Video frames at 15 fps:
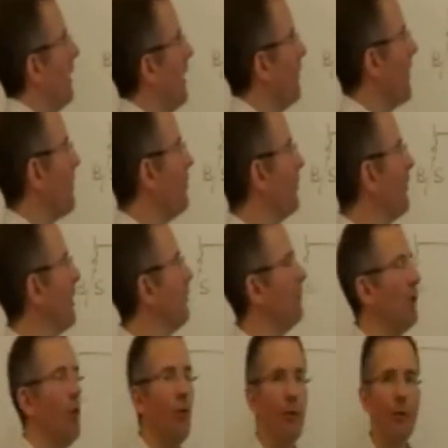it
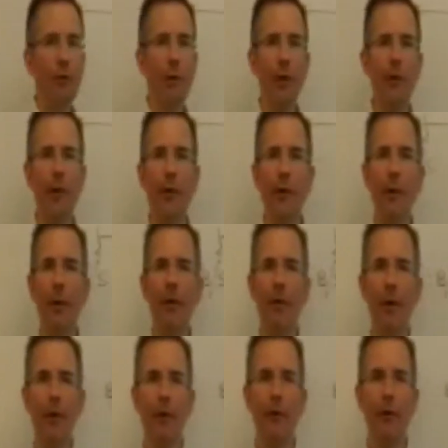represents you freezing the
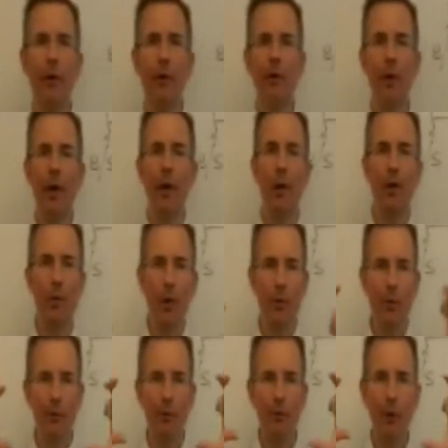business and taking
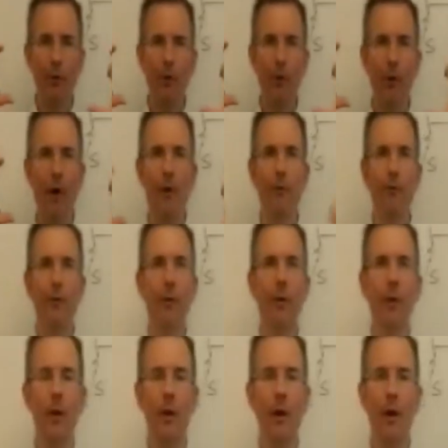almost a photograph
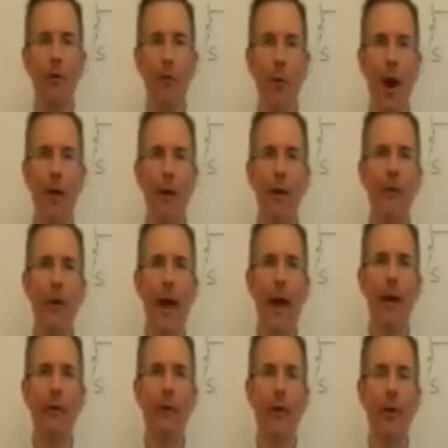of where it's
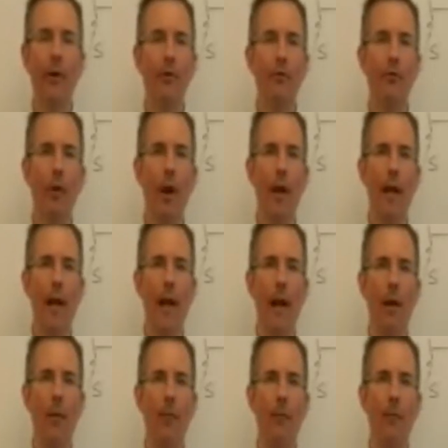at right
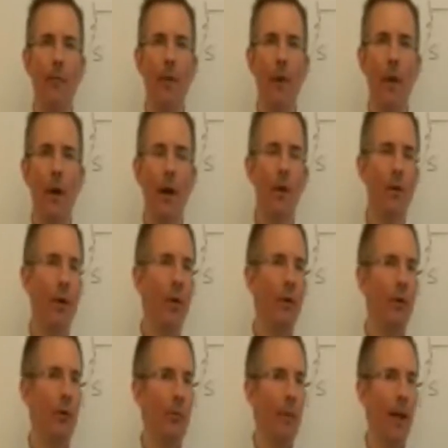now. And you'll
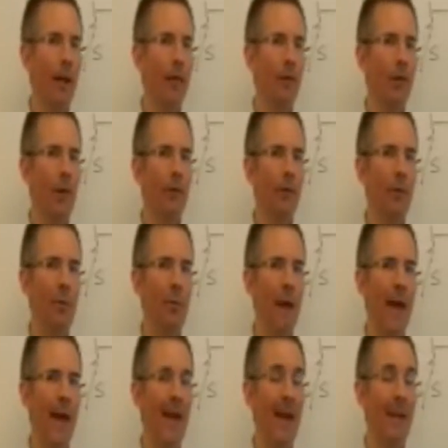notice the balance sheets are
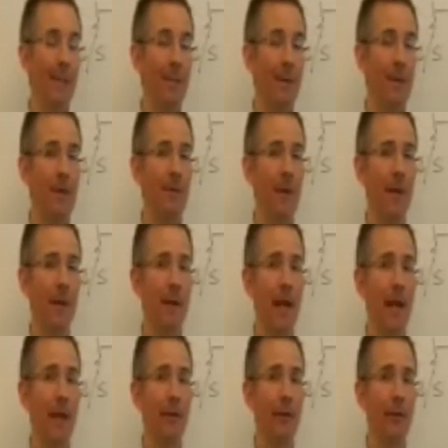prepared at specific
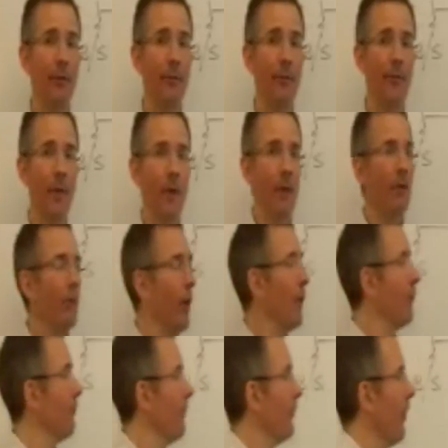dates.
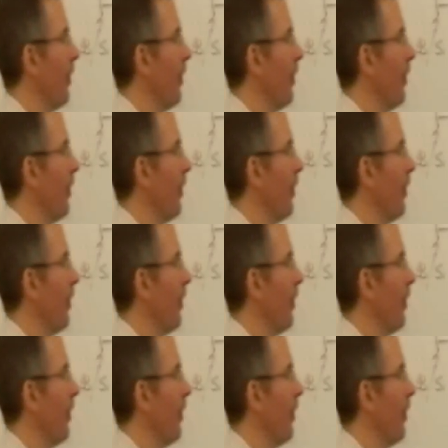So, for